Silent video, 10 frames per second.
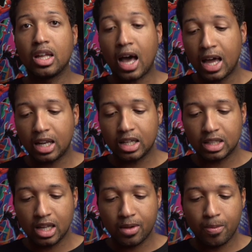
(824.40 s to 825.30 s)
hot
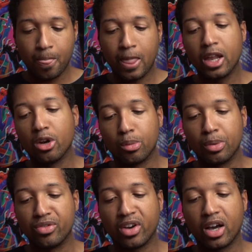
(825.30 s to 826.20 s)
like that, and it'll
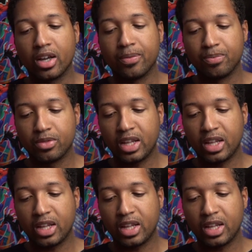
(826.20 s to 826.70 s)
be fine.